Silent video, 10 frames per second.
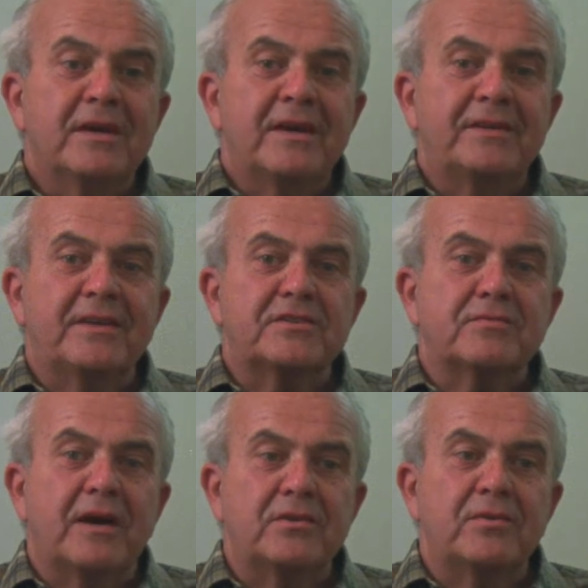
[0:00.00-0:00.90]
And that's
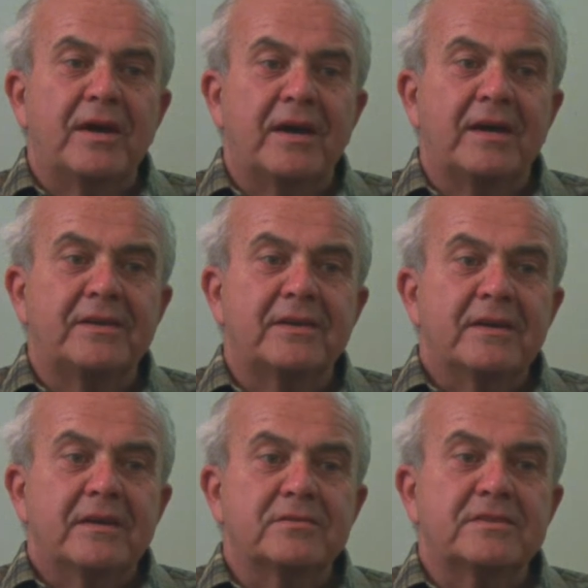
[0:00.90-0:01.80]
why you
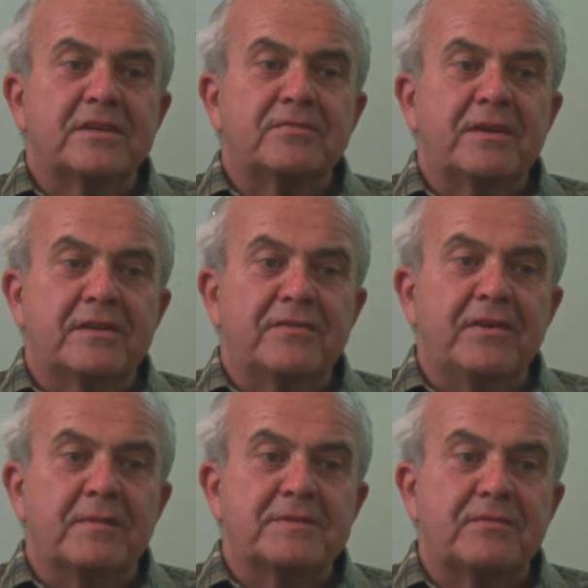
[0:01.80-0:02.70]
said 20 films,